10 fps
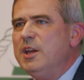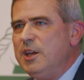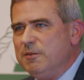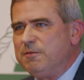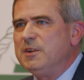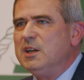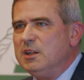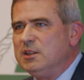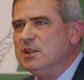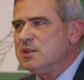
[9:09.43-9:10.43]
if
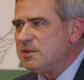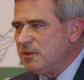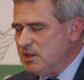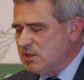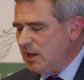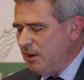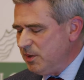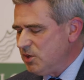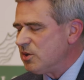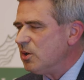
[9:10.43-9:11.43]
it is
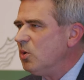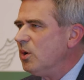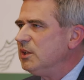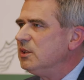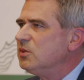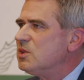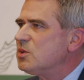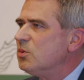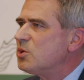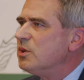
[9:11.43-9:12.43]
established according to the
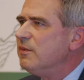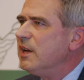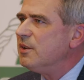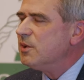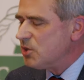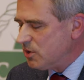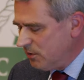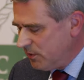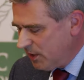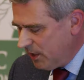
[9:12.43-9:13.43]
social evaluation
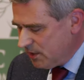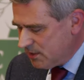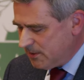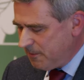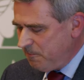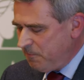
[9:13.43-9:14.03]
of the case.